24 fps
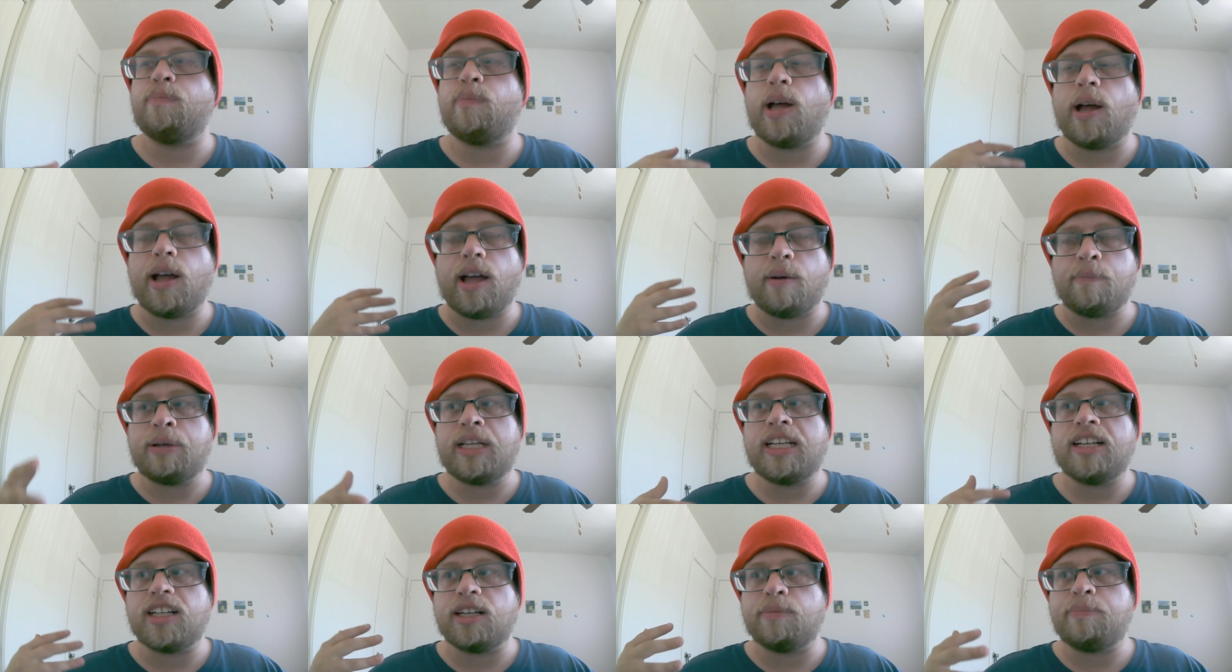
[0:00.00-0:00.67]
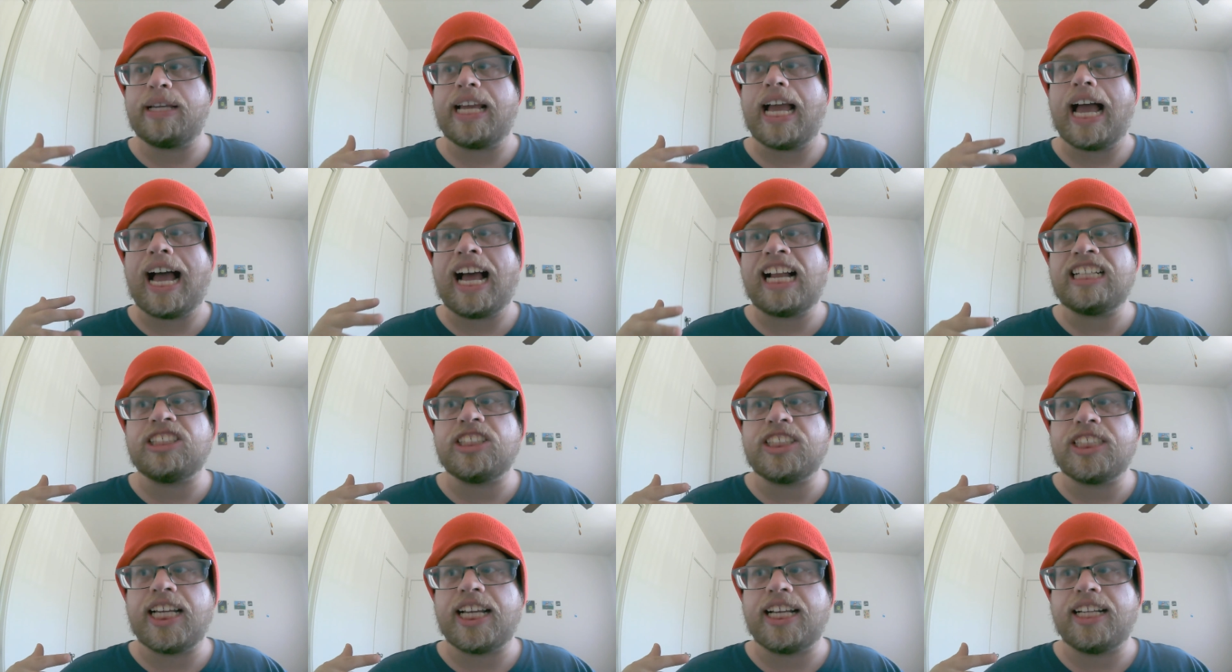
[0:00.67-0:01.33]
appear to be
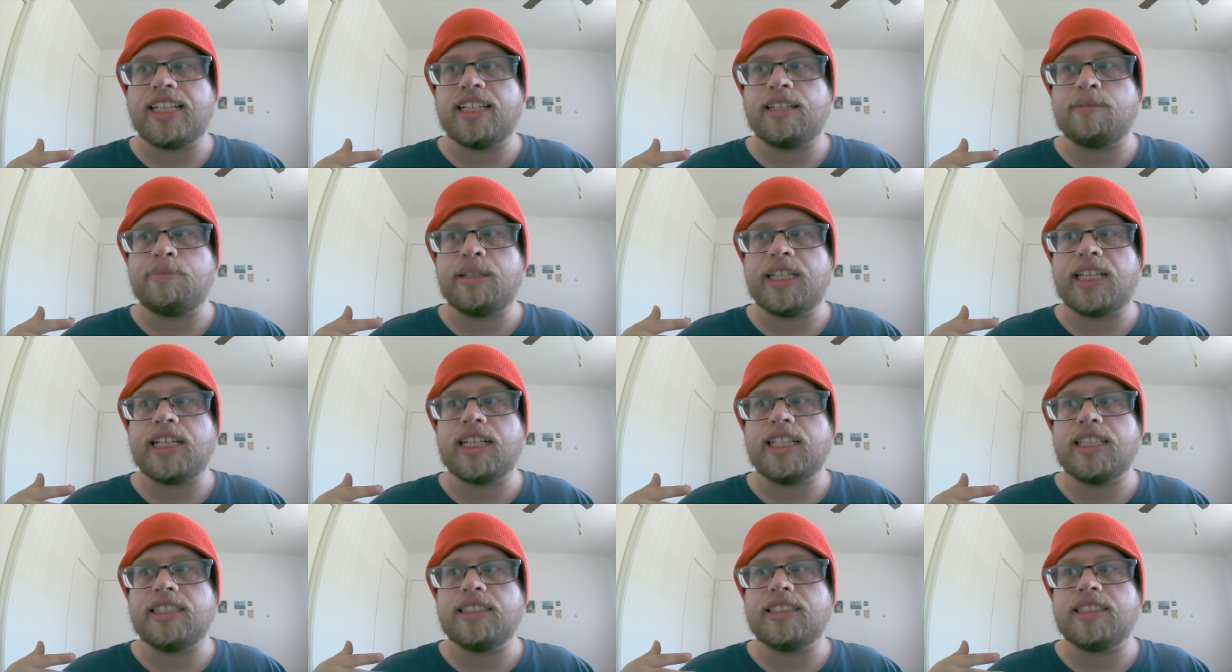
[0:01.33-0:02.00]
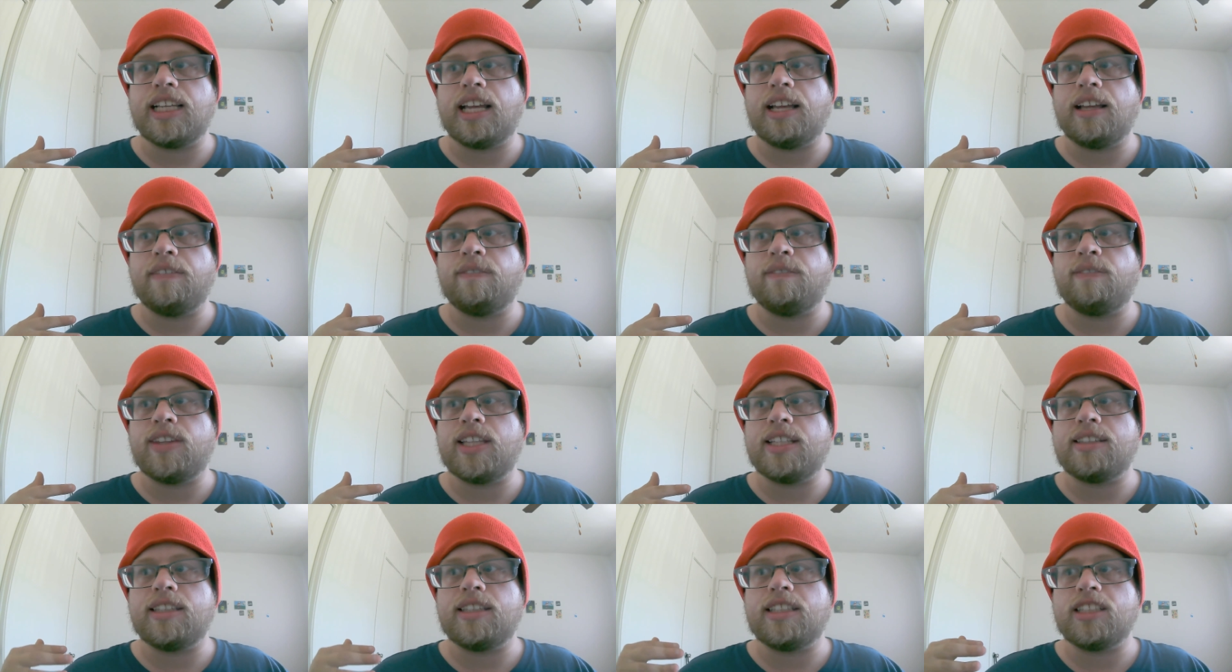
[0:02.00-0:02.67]
agitated because
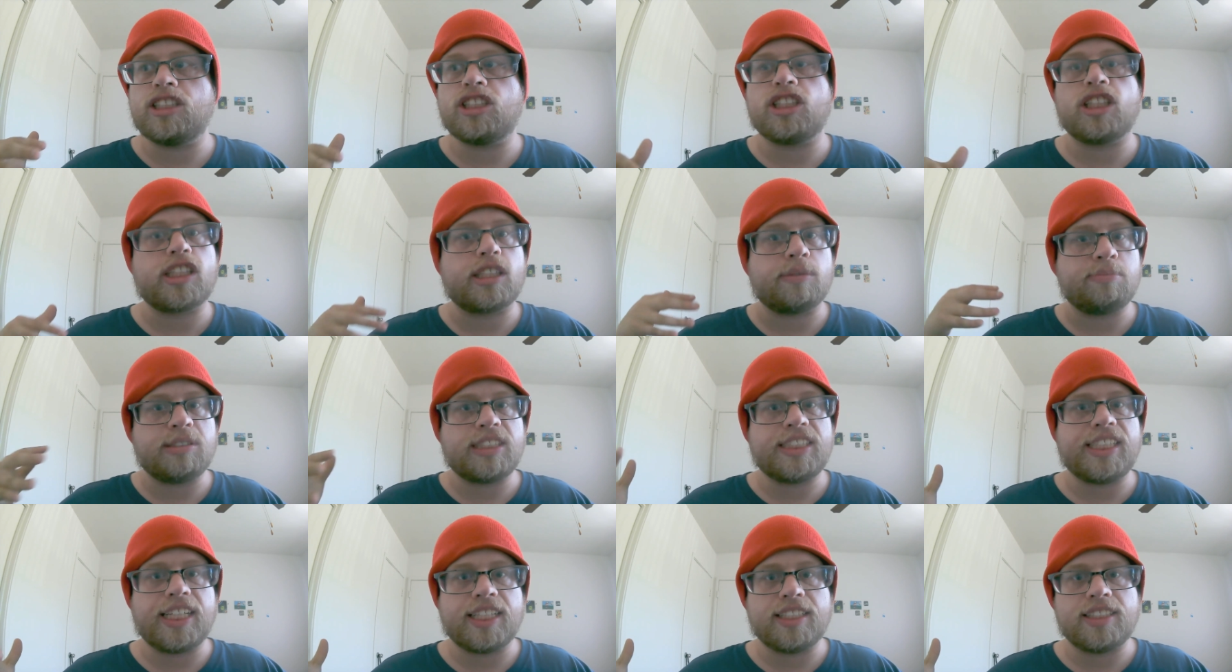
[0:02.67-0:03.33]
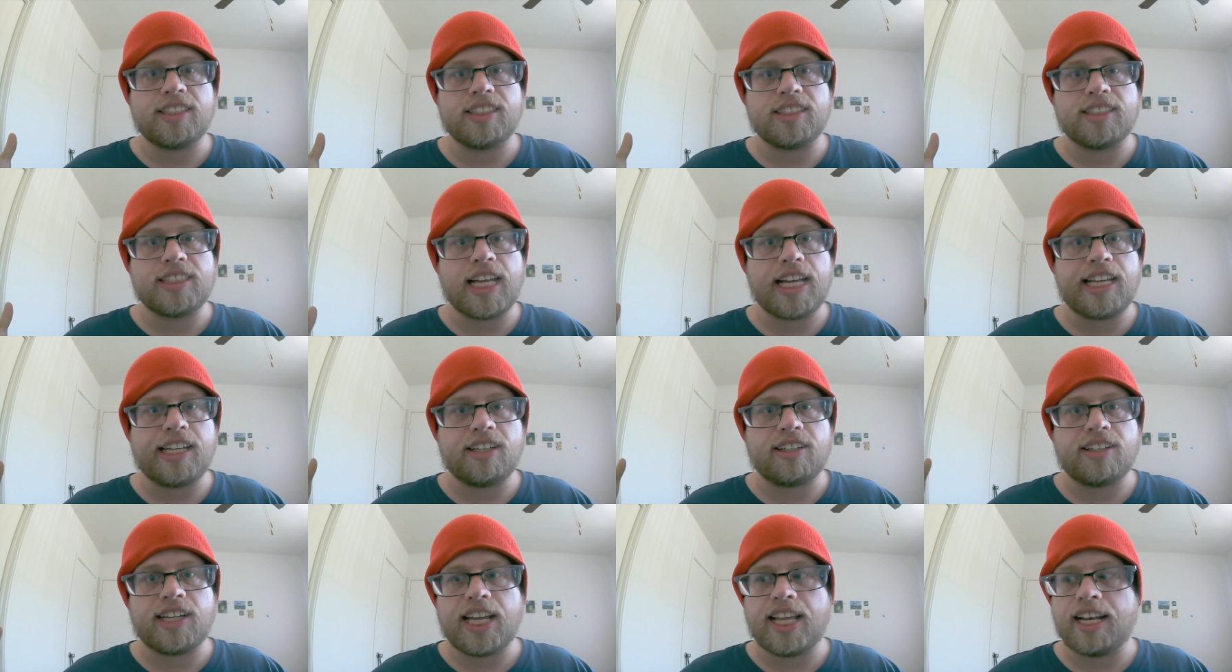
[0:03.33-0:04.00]
of the, the circumstances that
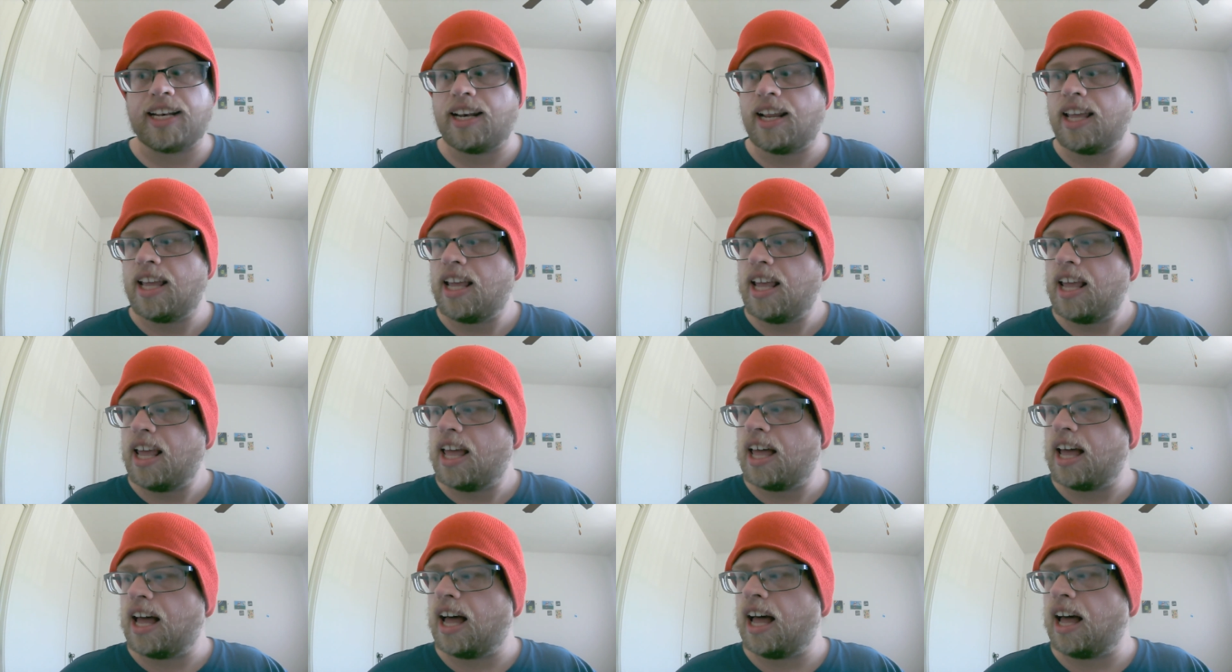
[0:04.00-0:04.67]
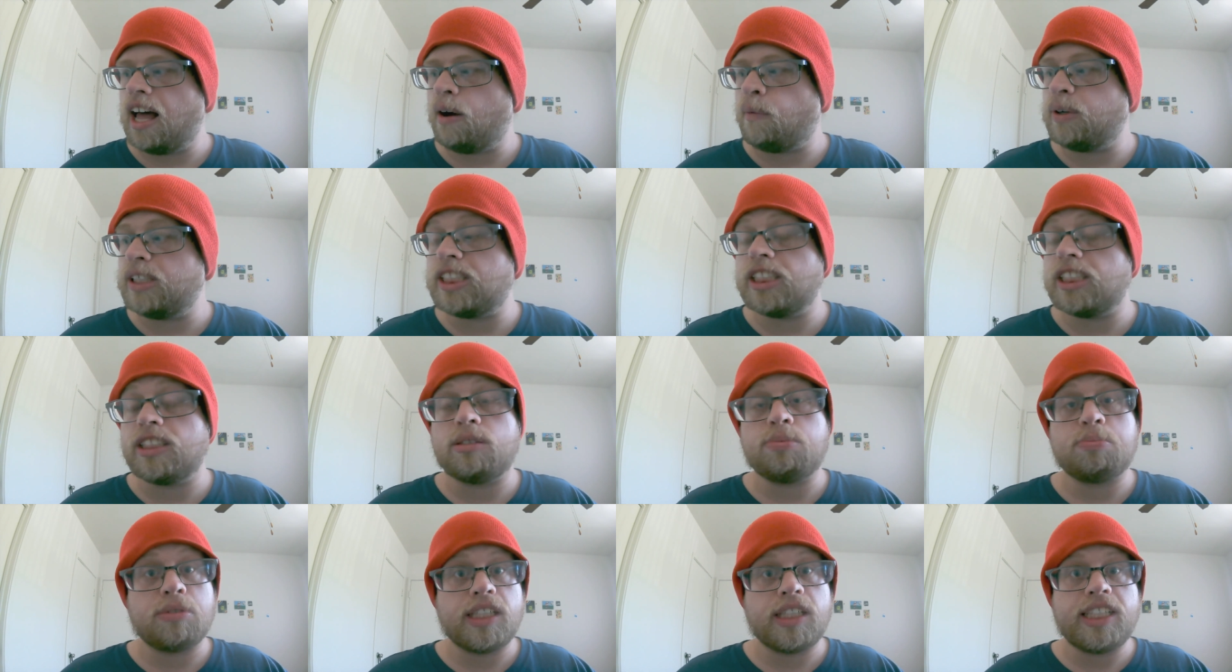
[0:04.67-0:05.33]
you're in, uh, which
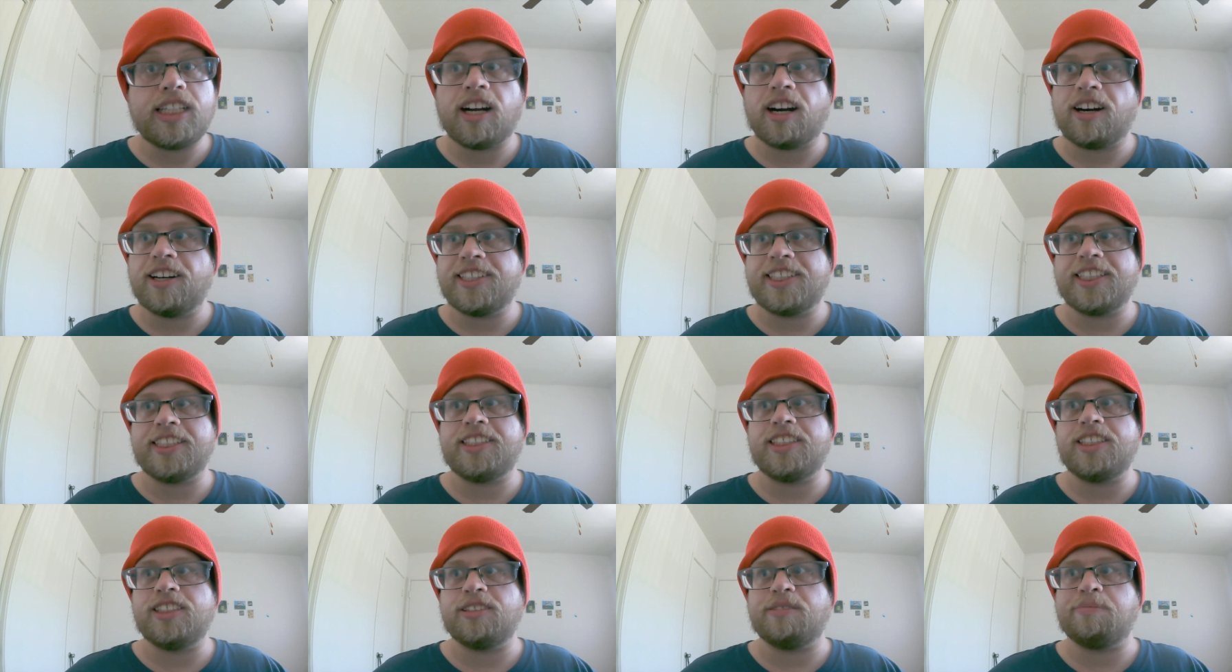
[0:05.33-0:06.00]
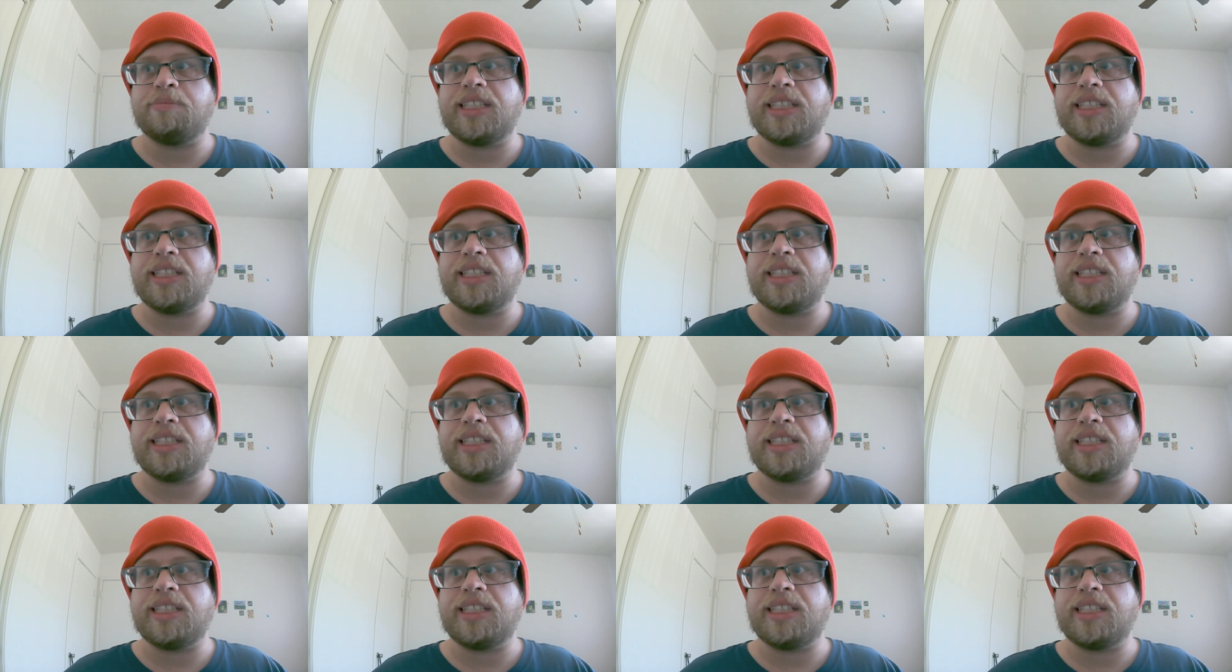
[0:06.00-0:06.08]
is pretty hard to do